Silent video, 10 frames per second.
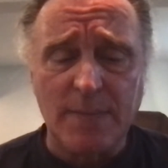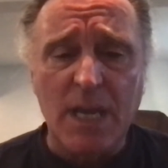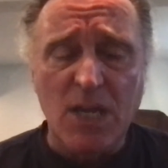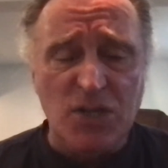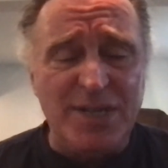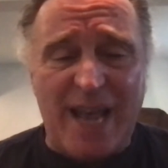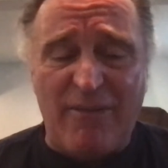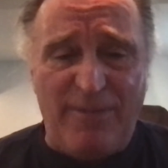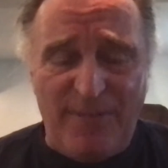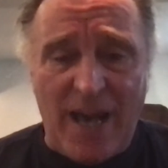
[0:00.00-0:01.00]
She's got
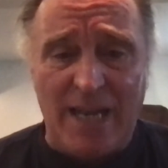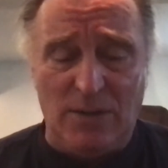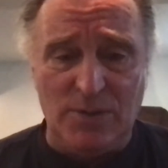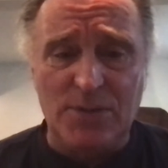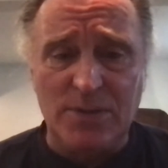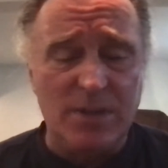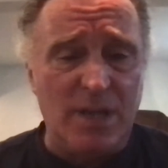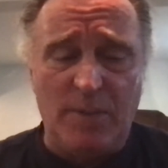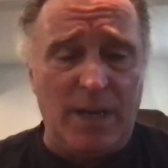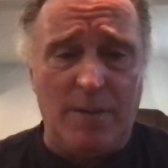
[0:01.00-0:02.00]
finals
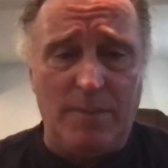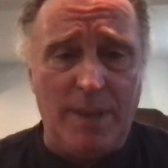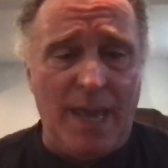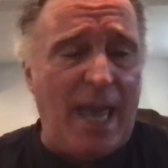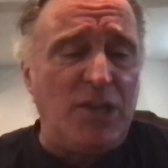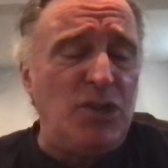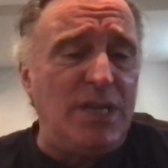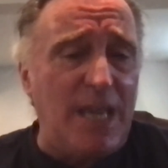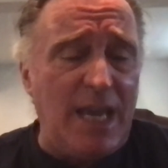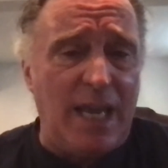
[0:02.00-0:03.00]
coming up, and she
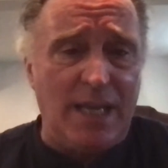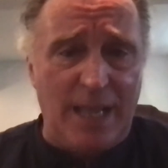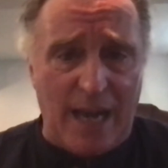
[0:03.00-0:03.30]
can't get